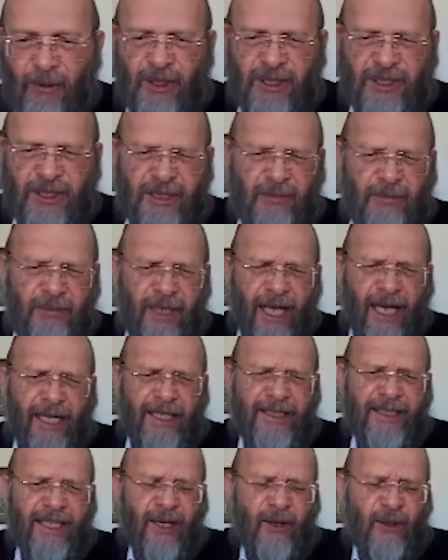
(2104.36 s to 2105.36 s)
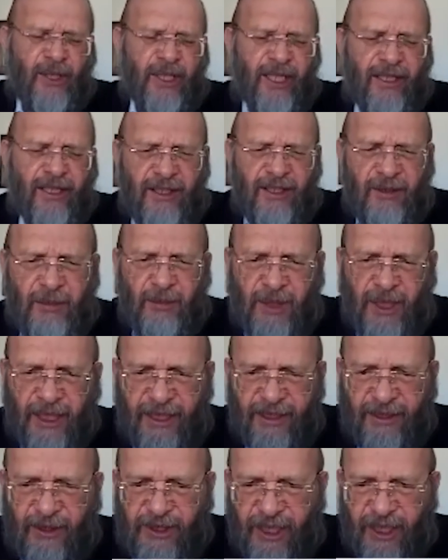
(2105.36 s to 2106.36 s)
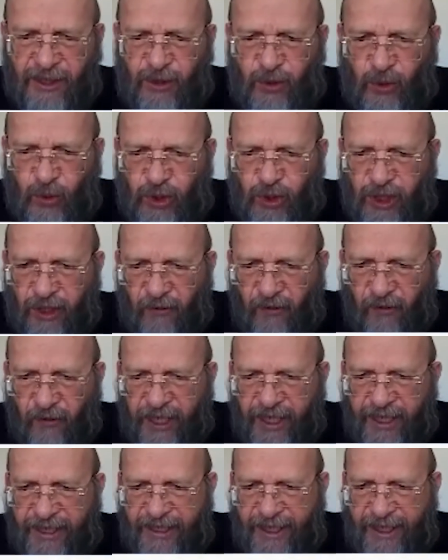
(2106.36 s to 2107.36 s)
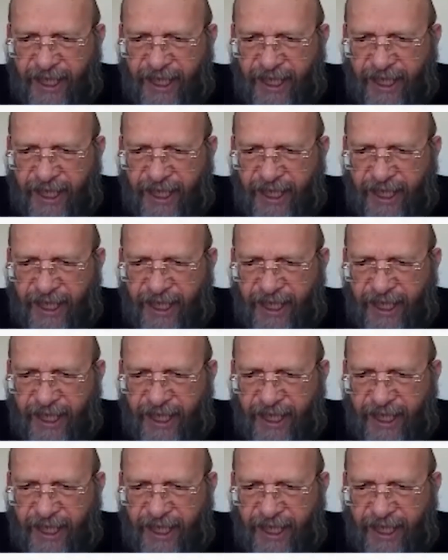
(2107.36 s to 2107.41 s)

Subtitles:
I was surprised. How can it be? Those are two different